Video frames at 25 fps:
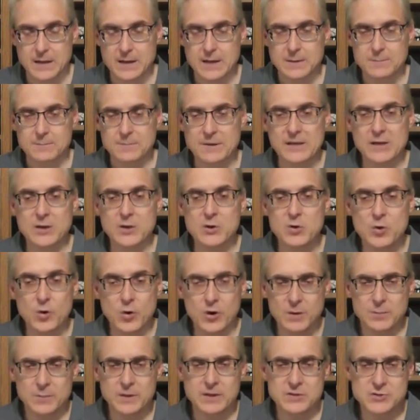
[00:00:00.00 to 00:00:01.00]
But a
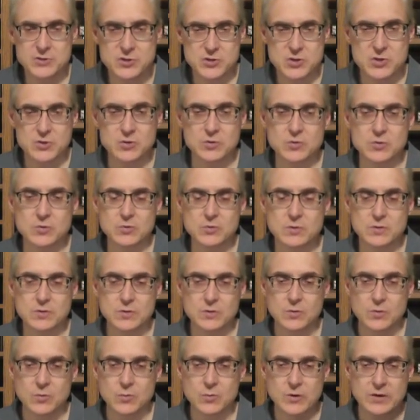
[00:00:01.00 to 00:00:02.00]
normal Jew
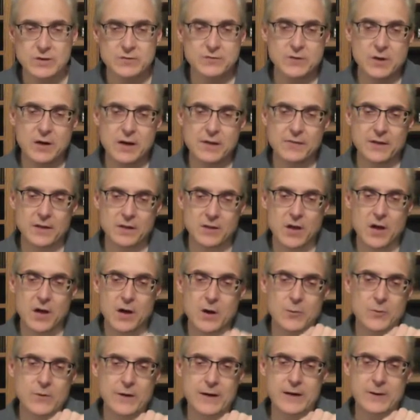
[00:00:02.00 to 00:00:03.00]
would have gone the
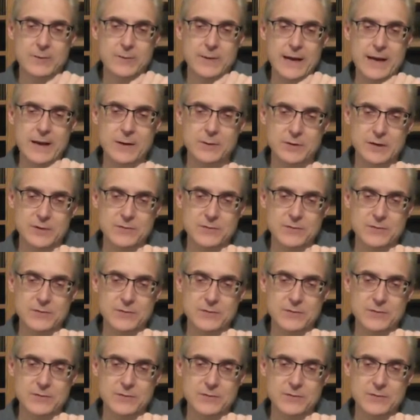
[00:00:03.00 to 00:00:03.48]
long way around.